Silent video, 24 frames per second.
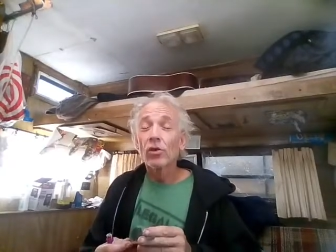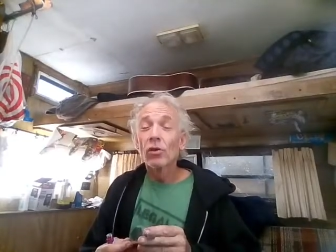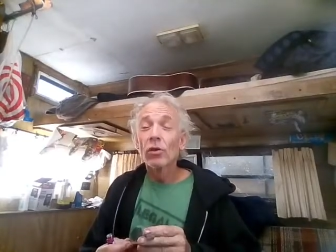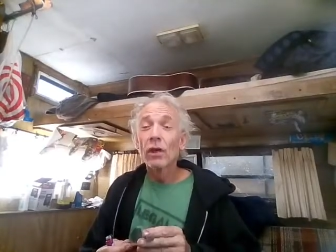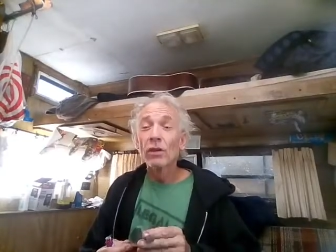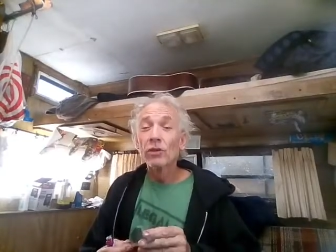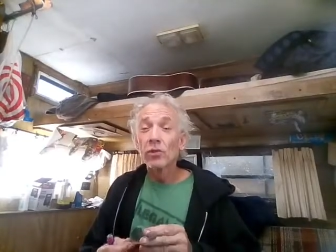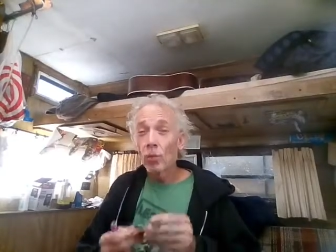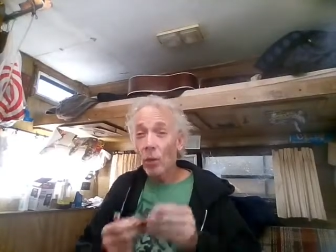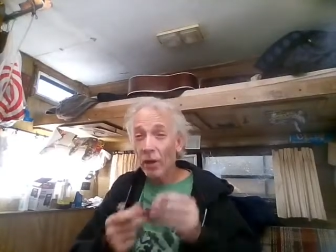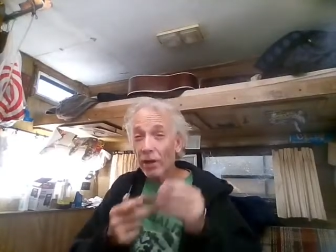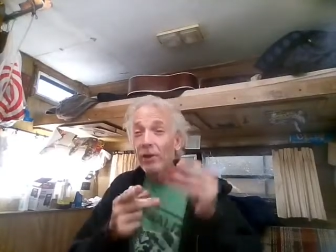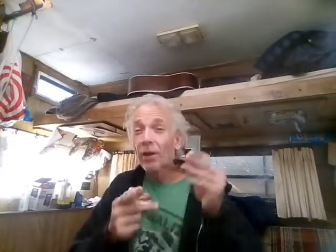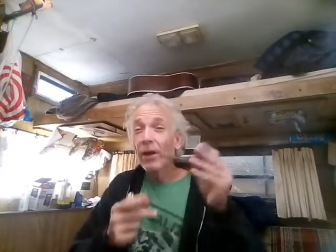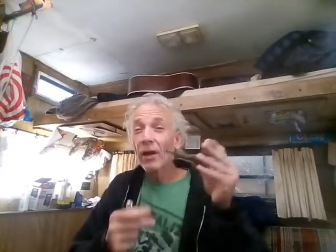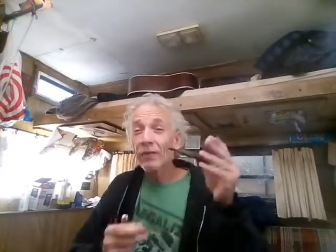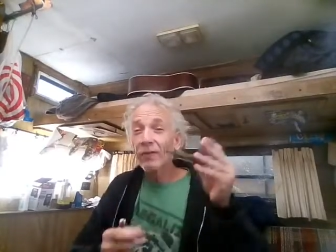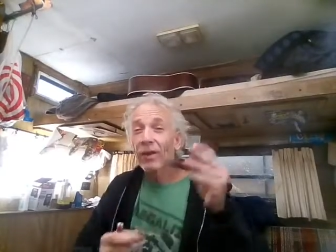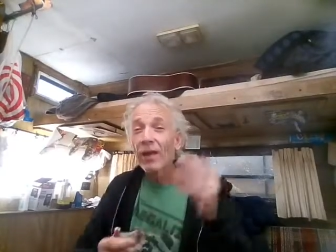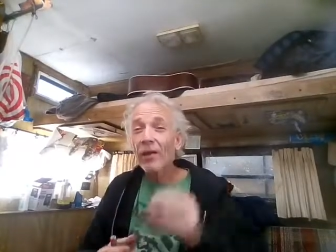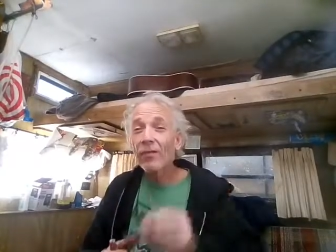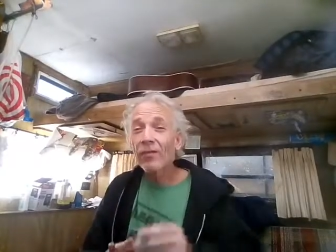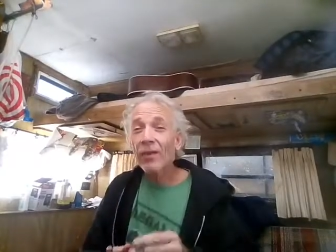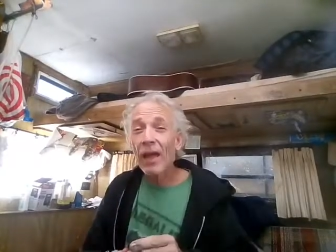That's why you have
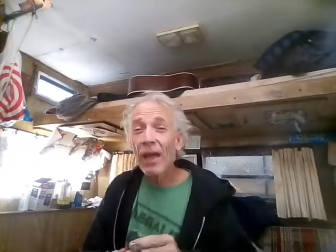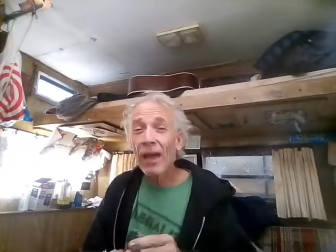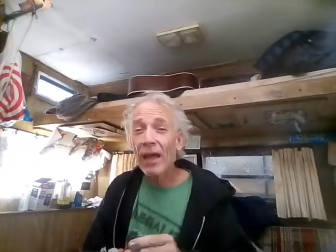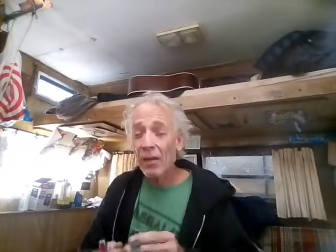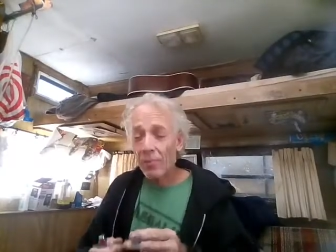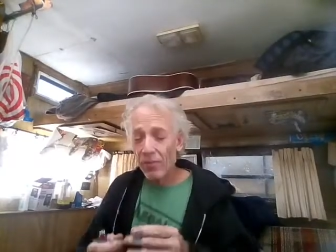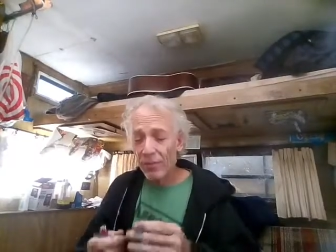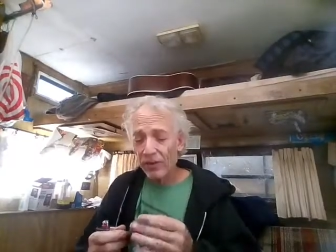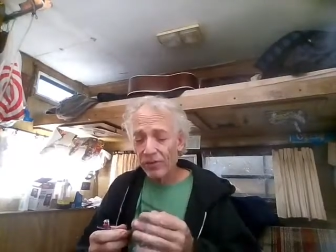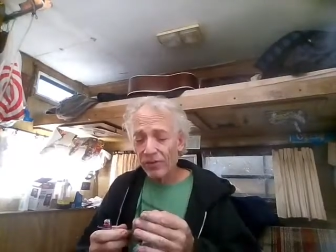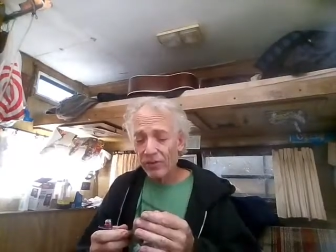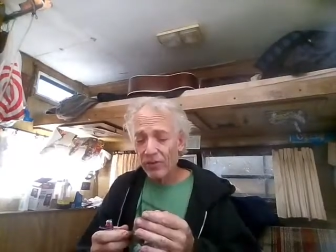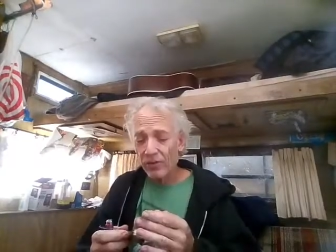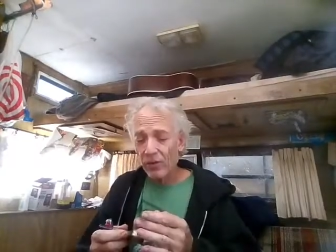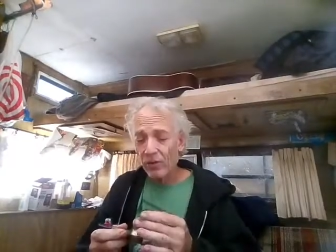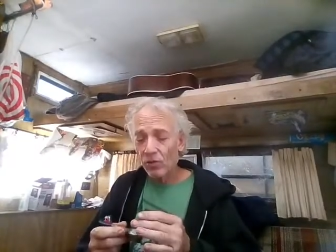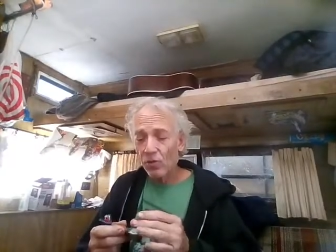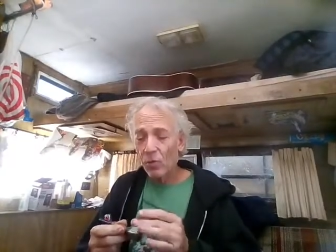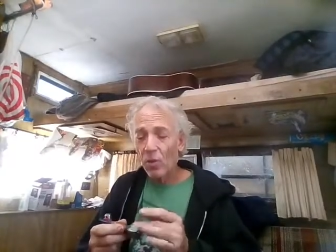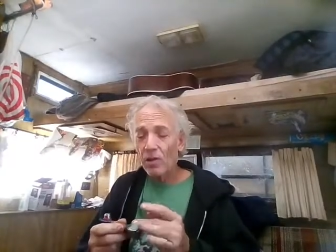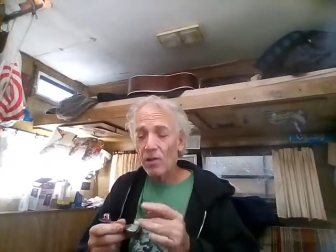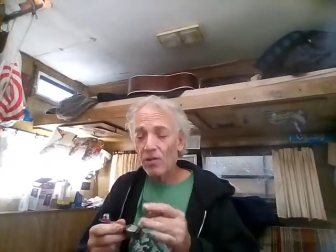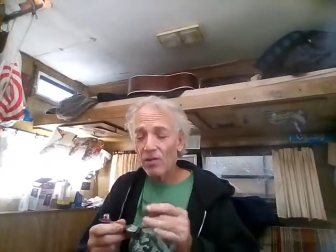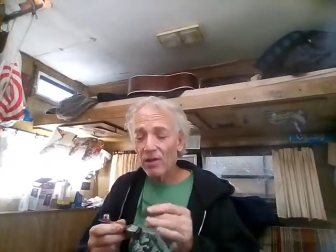to have cannabis. That's
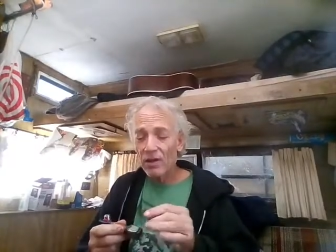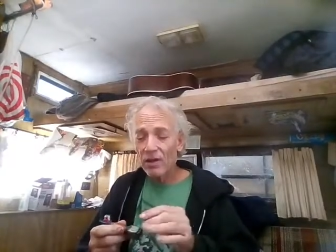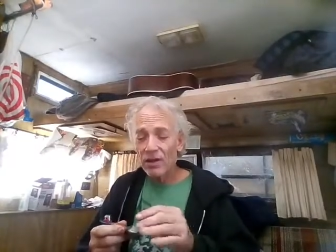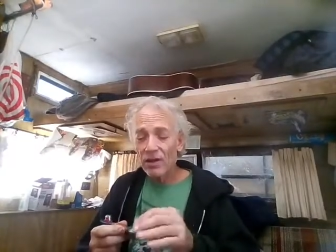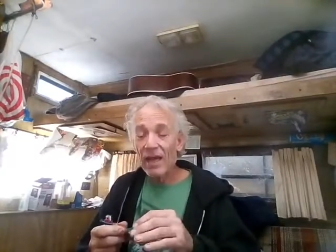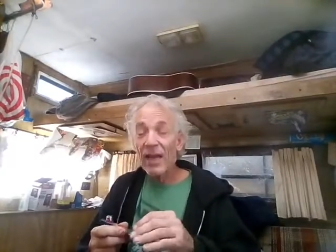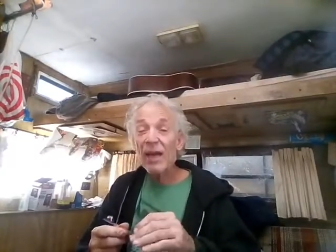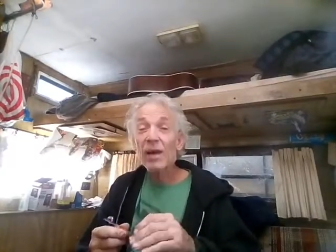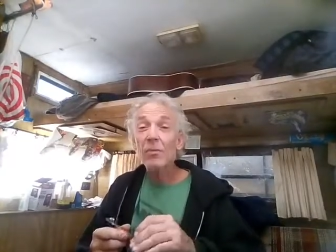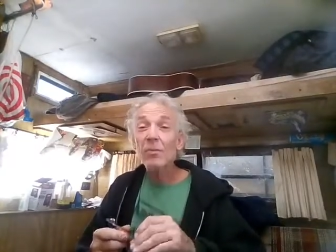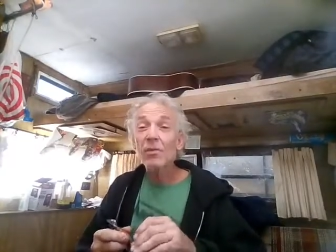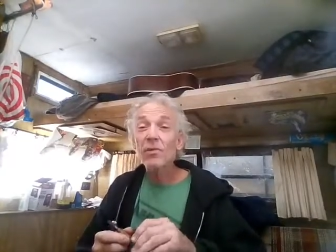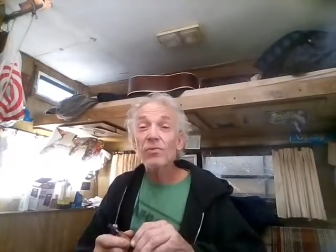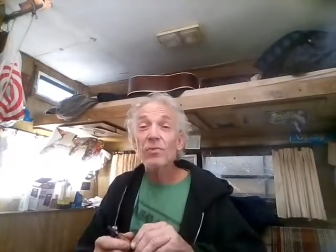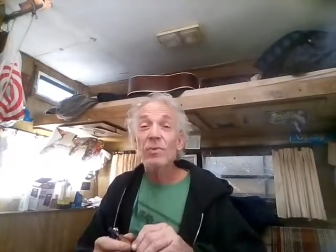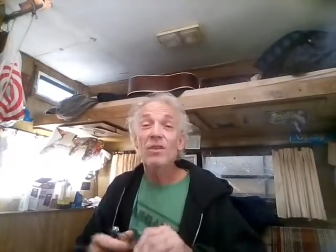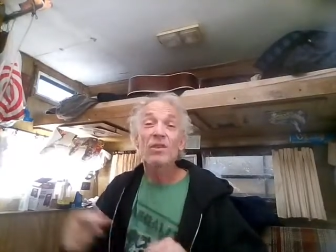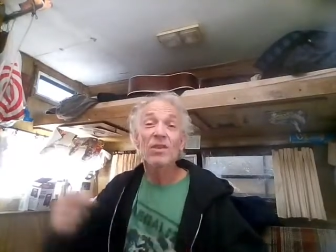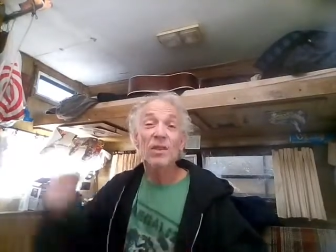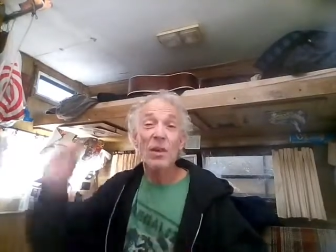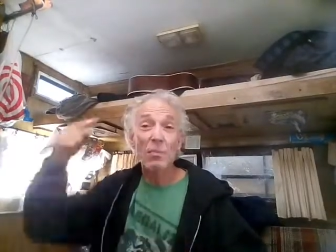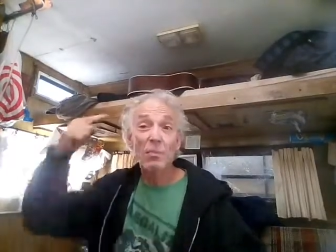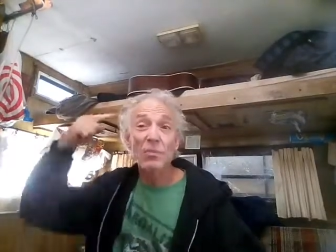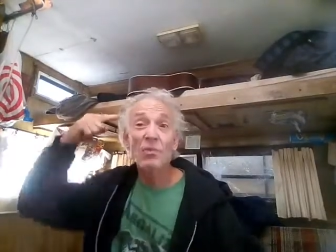why you got cannabis
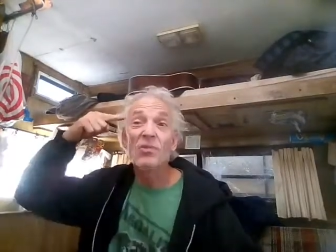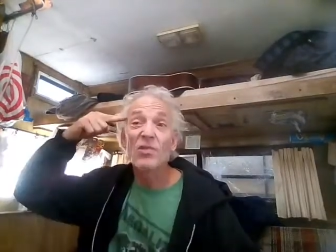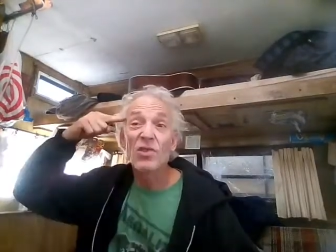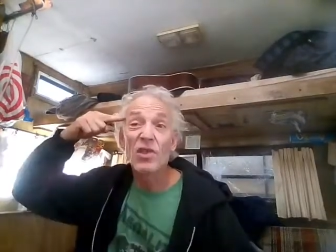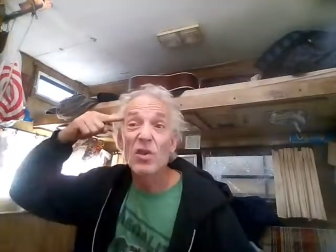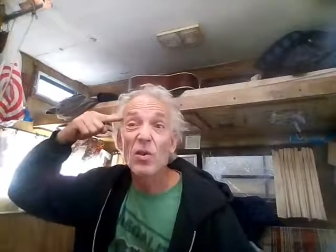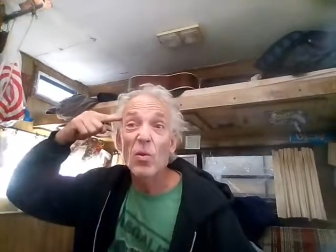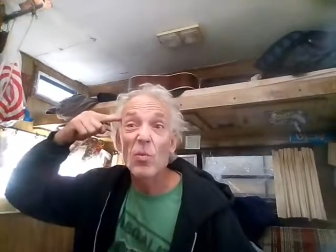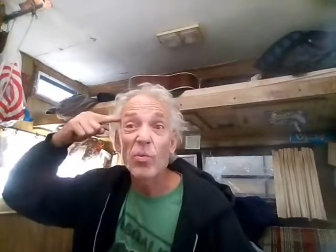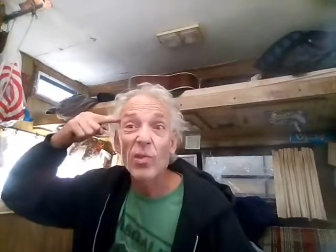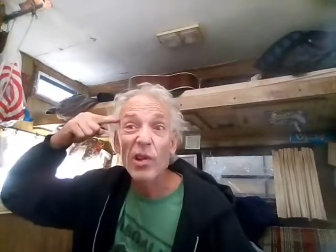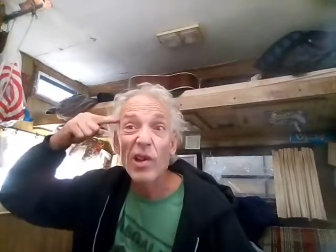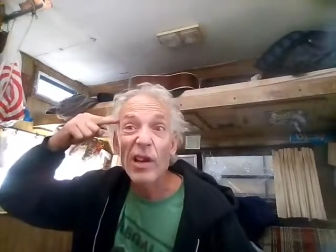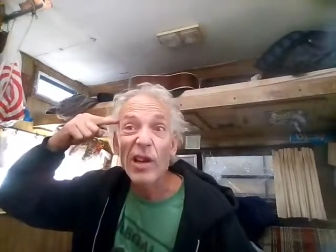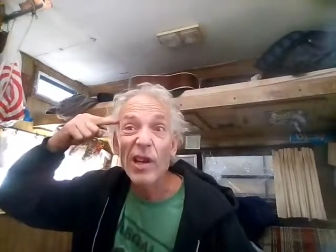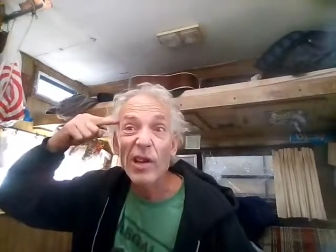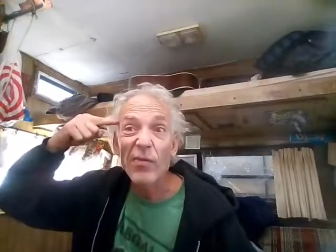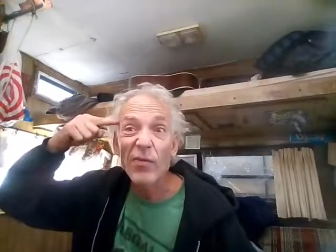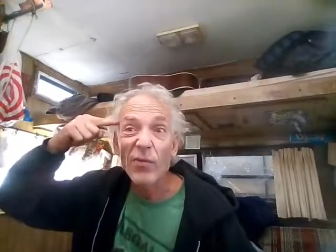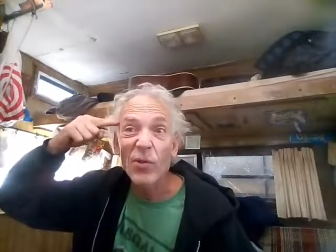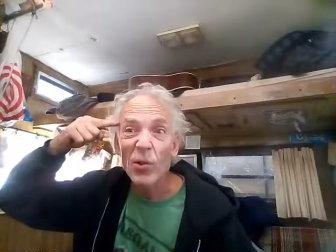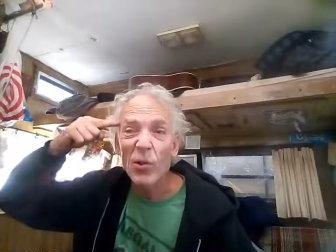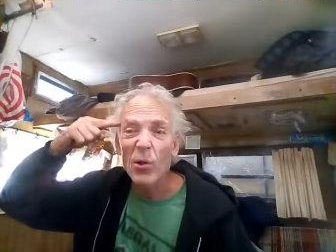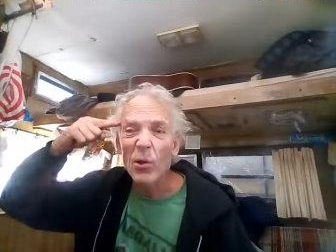receptors in your brain,
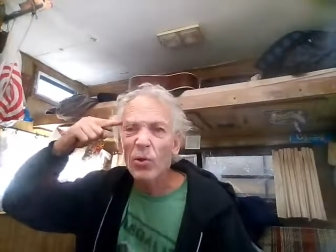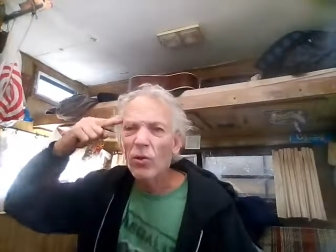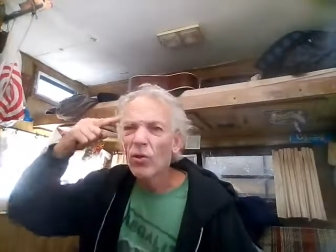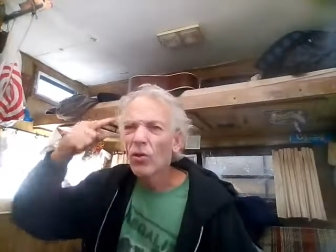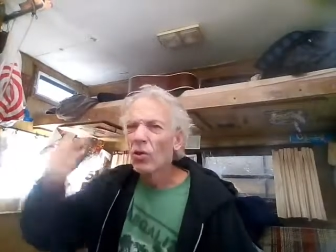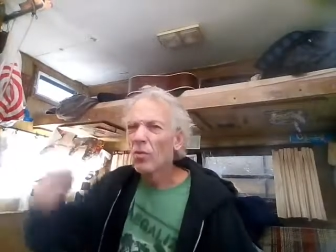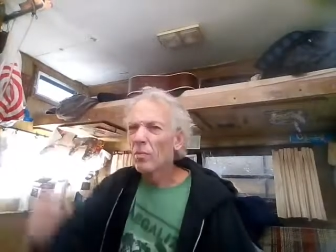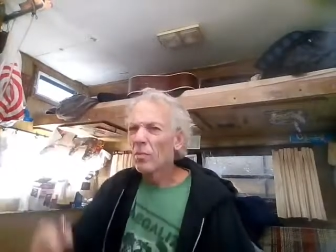fool.